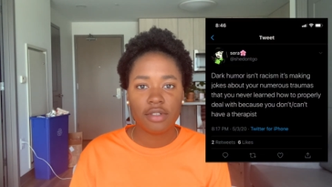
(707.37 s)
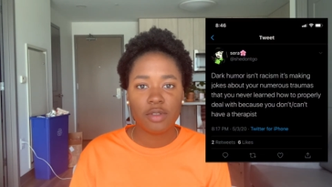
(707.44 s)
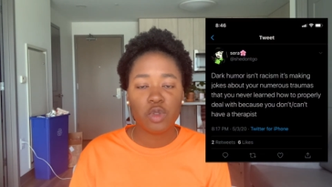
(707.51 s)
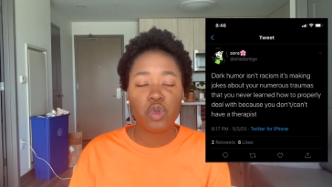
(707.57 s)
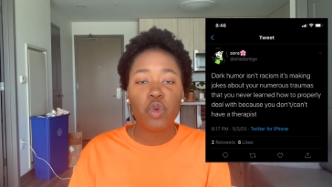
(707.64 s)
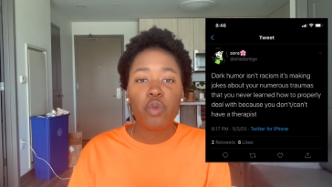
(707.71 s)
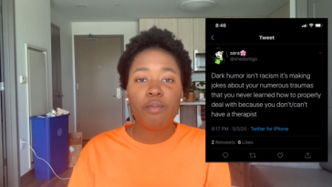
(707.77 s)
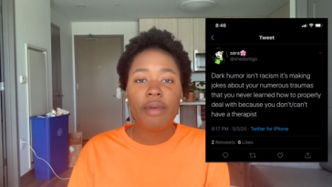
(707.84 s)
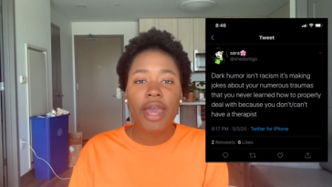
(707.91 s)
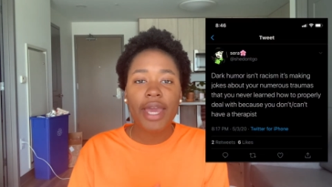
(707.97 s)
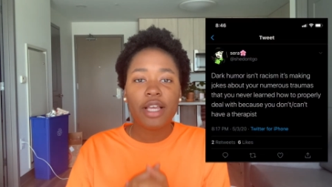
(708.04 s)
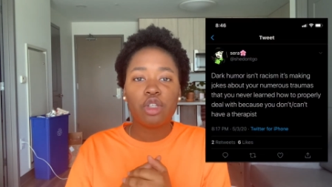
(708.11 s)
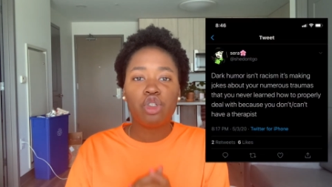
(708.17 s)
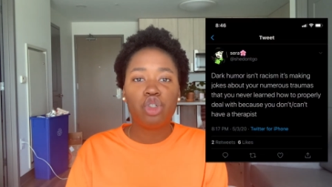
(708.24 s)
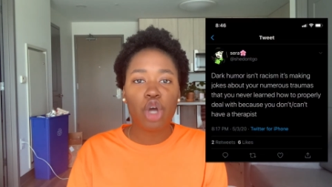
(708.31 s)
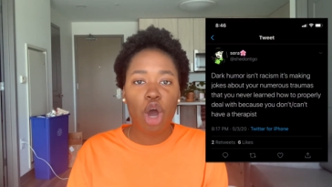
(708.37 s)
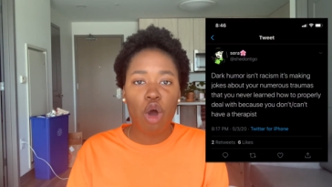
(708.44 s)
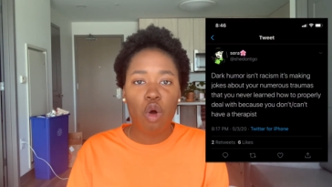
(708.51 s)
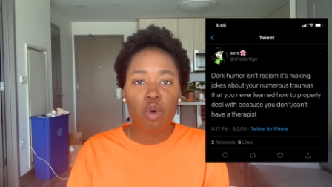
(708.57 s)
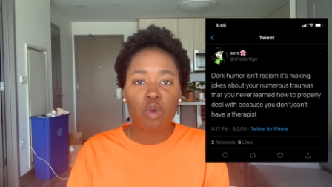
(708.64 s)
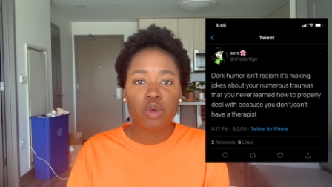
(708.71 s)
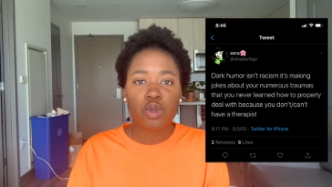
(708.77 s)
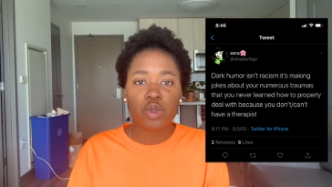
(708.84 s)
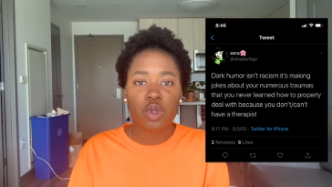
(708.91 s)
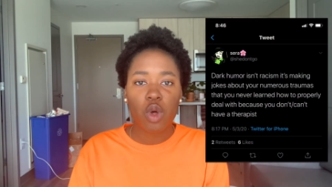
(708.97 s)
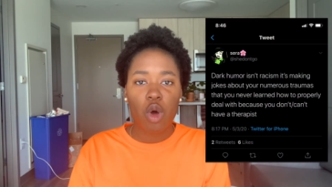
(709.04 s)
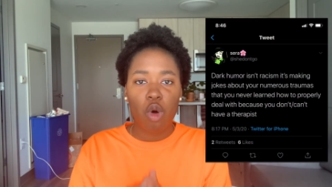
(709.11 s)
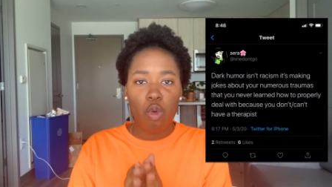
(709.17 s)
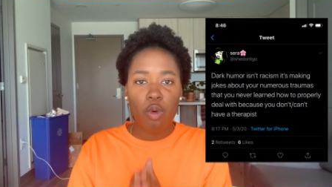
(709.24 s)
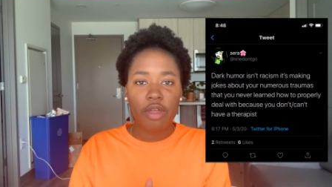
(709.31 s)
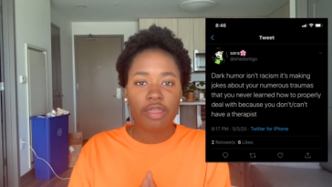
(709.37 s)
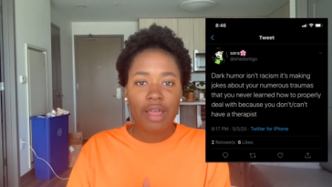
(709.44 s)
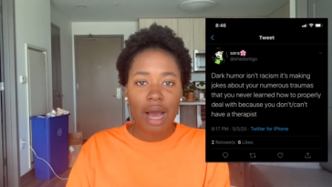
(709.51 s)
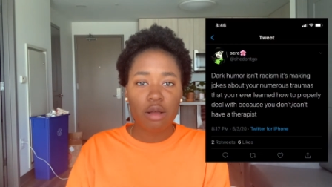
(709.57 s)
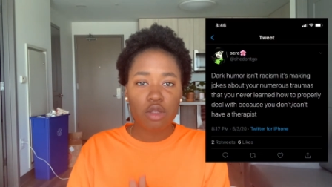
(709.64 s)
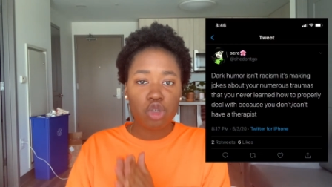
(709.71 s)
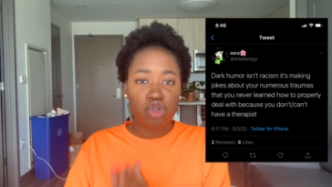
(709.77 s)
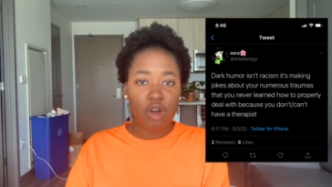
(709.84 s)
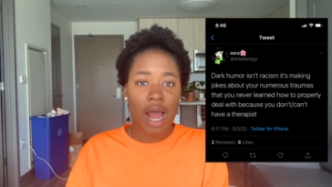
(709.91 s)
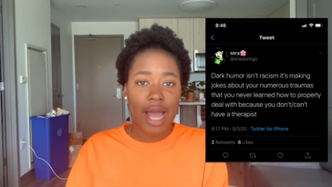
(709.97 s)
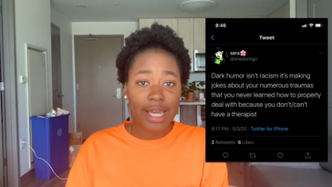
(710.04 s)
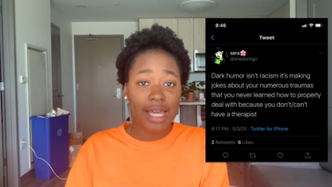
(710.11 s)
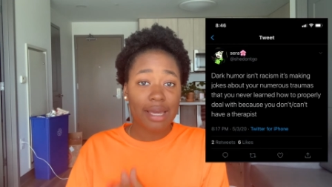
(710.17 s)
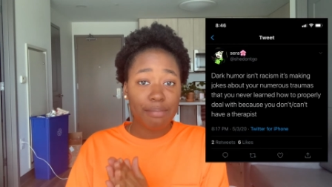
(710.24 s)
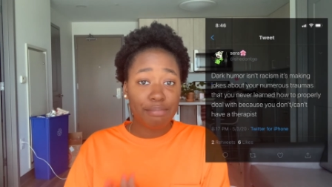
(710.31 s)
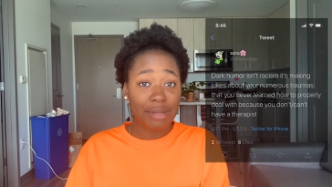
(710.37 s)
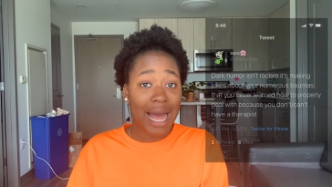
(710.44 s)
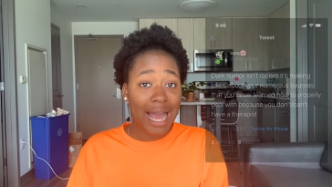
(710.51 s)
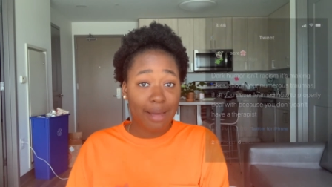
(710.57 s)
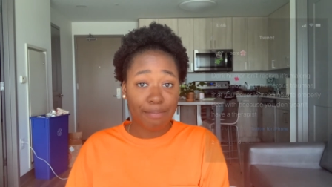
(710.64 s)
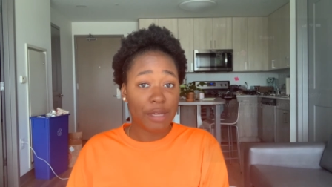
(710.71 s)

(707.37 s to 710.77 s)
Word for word: to make jokes without dragging black